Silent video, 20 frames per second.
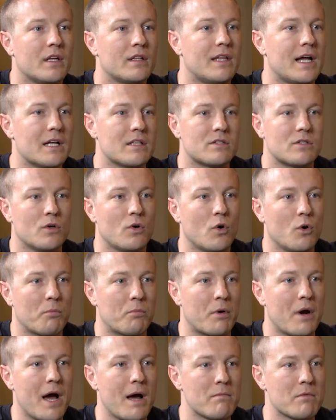That's the whole
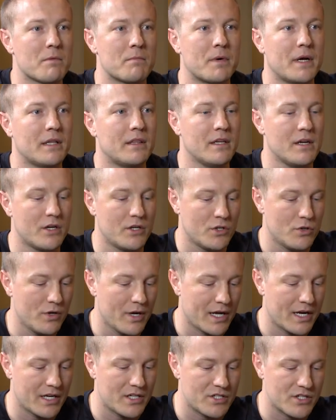problem right there. You
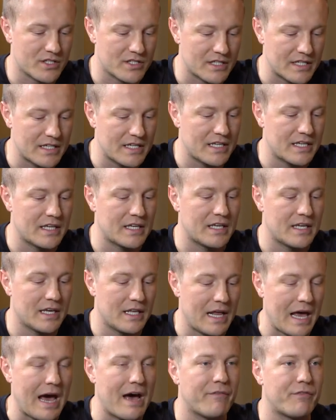gotta just
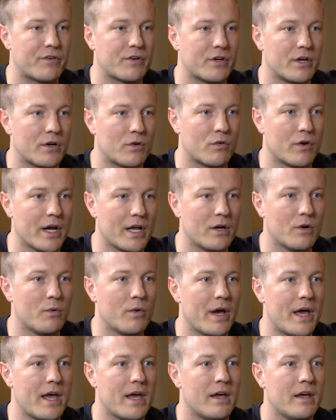get after it right
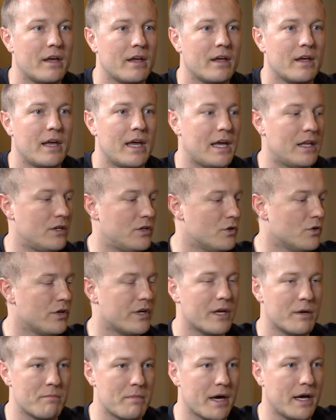away, and you'll
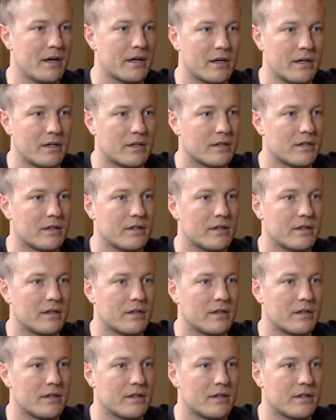get better.